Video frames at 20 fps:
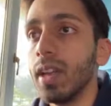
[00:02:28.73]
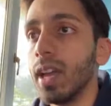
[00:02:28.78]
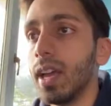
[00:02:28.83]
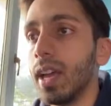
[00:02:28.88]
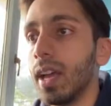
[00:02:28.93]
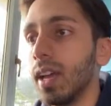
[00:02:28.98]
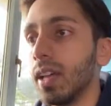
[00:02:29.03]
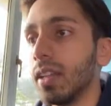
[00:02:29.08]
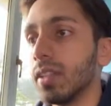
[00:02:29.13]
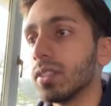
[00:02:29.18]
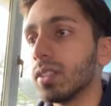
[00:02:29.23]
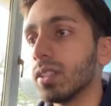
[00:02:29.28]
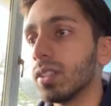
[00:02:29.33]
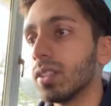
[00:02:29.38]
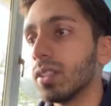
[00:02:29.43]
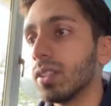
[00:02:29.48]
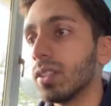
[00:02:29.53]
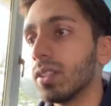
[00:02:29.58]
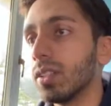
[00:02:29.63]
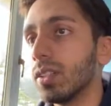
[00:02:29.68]
And
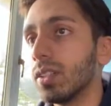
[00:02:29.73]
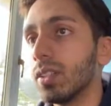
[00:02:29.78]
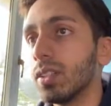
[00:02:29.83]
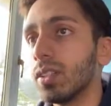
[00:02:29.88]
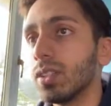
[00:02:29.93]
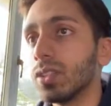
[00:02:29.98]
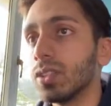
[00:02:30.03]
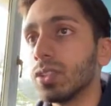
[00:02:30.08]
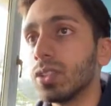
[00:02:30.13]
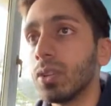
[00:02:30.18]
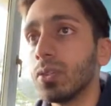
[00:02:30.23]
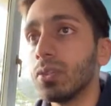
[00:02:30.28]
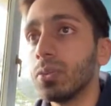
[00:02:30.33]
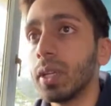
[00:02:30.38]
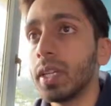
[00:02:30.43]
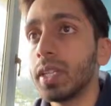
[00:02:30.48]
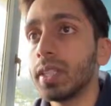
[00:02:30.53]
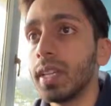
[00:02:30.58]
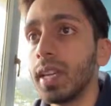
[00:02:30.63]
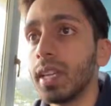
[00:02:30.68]
so if we
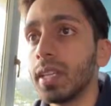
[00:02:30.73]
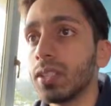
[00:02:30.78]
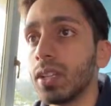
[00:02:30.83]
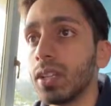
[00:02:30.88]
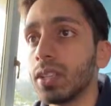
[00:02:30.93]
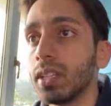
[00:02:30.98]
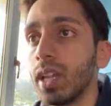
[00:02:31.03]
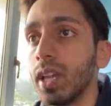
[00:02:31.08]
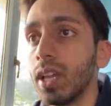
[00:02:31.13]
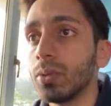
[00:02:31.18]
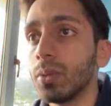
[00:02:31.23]
can test ourselves,